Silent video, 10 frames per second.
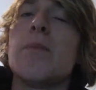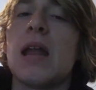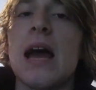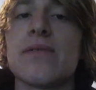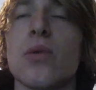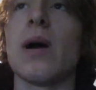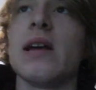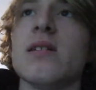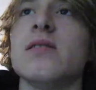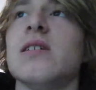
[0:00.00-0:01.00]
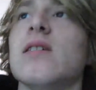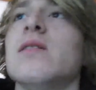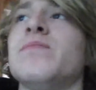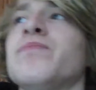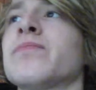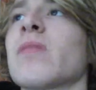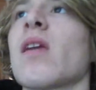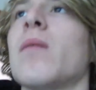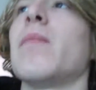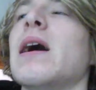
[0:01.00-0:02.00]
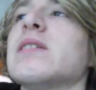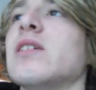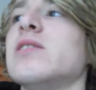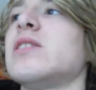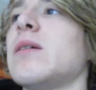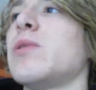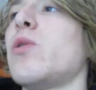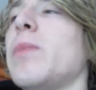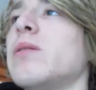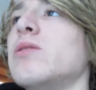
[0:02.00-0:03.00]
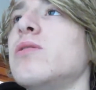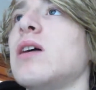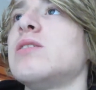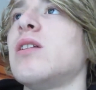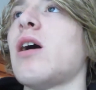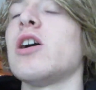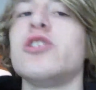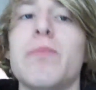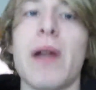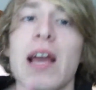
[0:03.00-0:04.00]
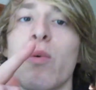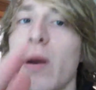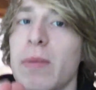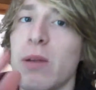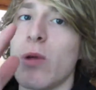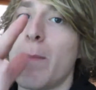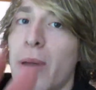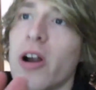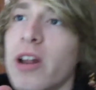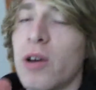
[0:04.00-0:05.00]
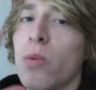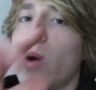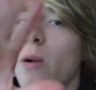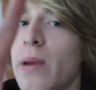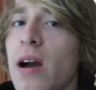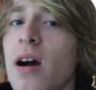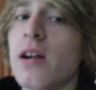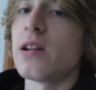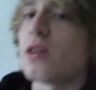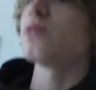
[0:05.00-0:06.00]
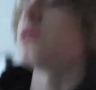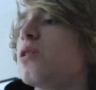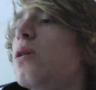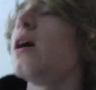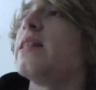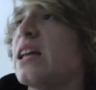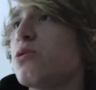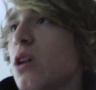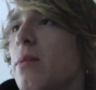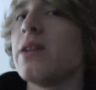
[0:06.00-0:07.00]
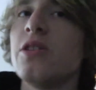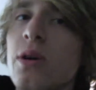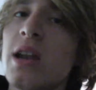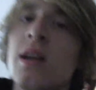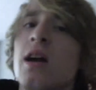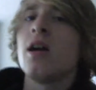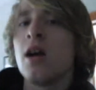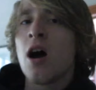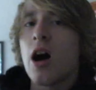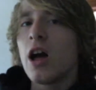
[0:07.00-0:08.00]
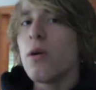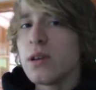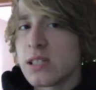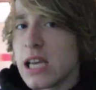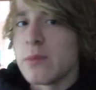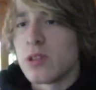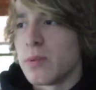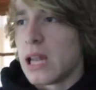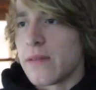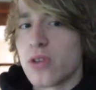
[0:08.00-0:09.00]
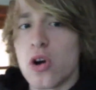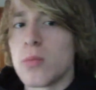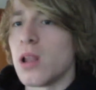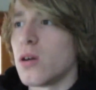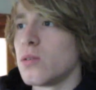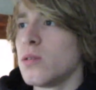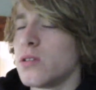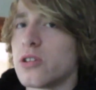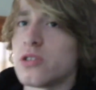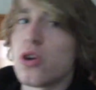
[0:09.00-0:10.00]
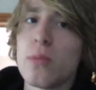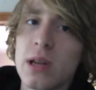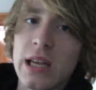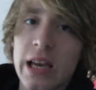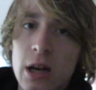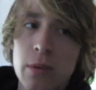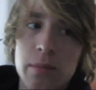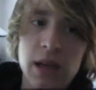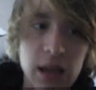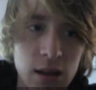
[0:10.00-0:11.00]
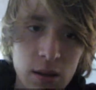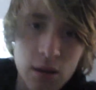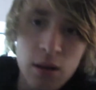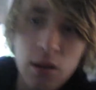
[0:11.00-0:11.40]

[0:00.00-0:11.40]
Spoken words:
But I have to wait until my Ag Science exam. I won't be able to do that. I should bring it with me and we'll burn it where we are, you know. So that's what I might do. And I always seem to be left home alone. There's nobody here but me.